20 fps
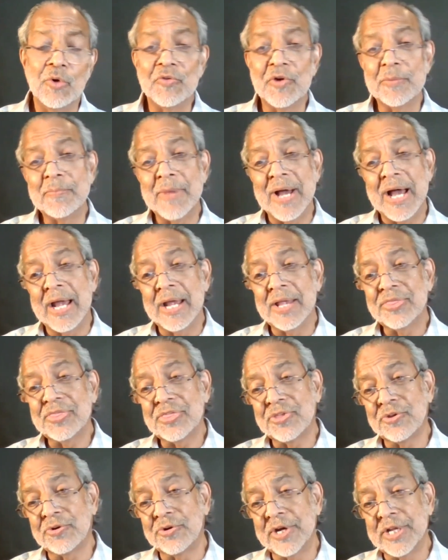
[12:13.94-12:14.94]
over my
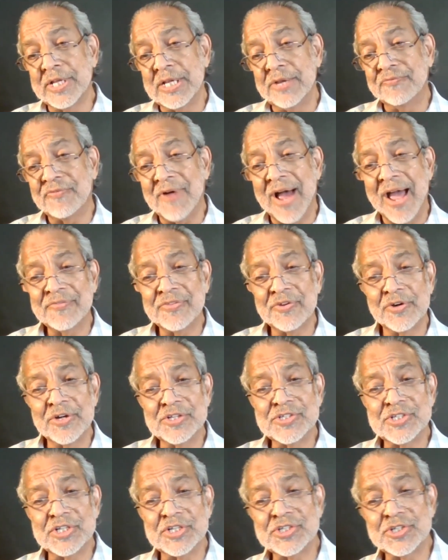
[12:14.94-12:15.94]
thirty-five,
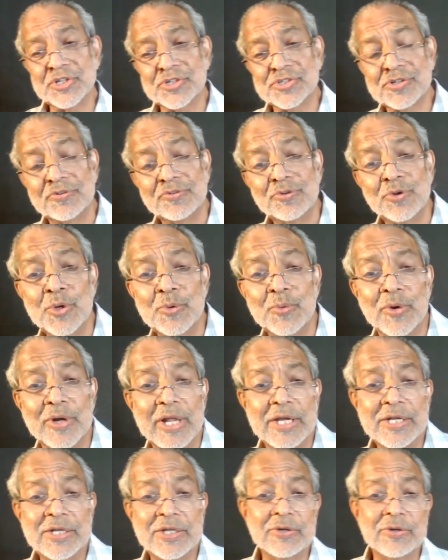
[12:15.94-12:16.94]
thirty-six years of doing
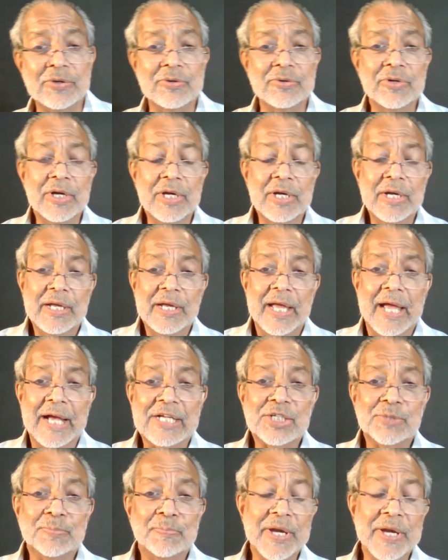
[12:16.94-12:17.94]
what I do,
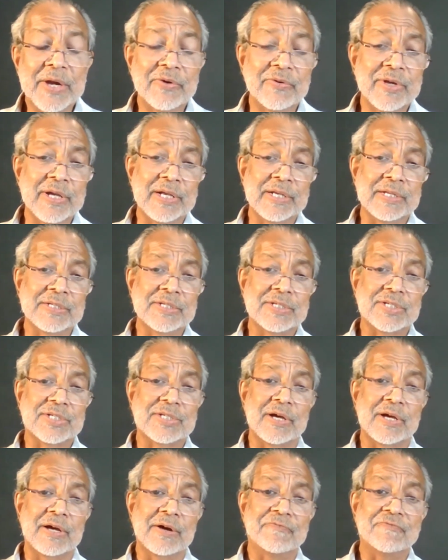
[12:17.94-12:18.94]

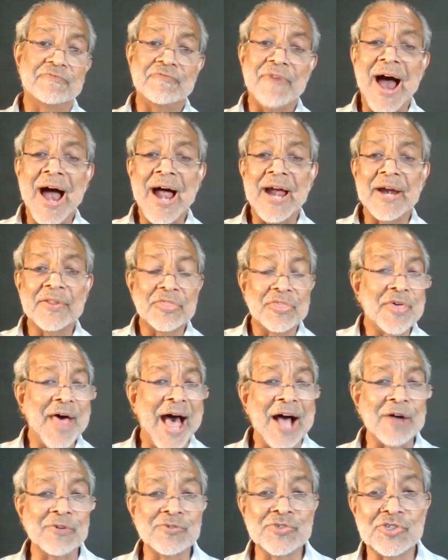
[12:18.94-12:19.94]
experience uh, far
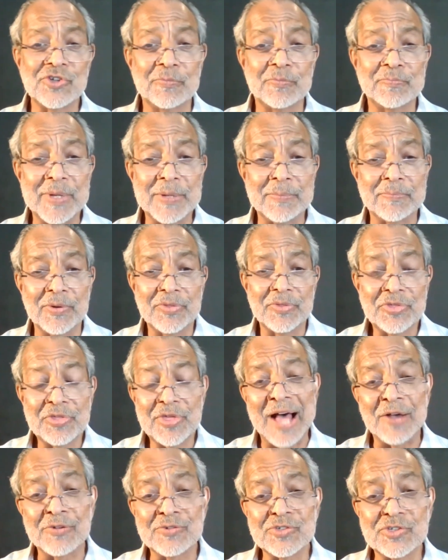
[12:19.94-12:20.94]
thousands of people,
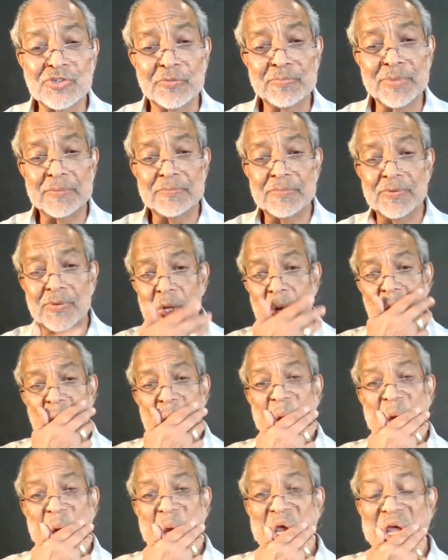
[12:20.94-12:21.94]
thousands of people.
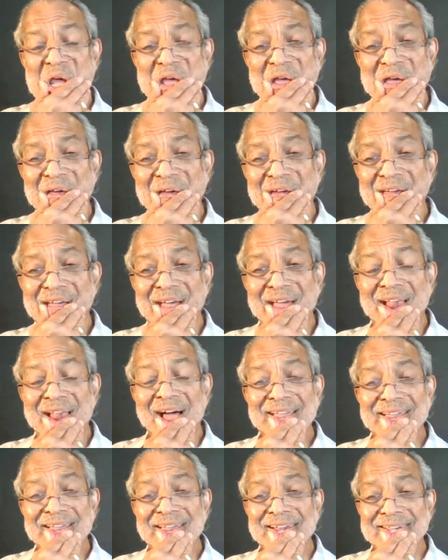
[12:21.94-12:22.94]

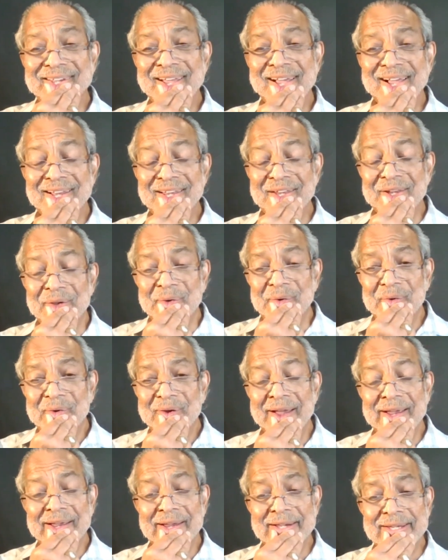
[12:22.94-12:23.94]
And I can tell you,
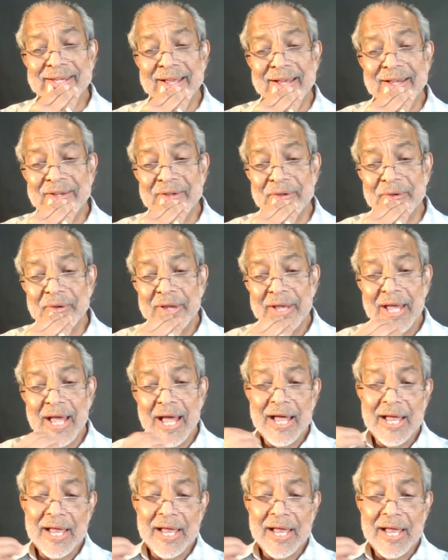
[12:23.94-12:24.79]
I can tell you,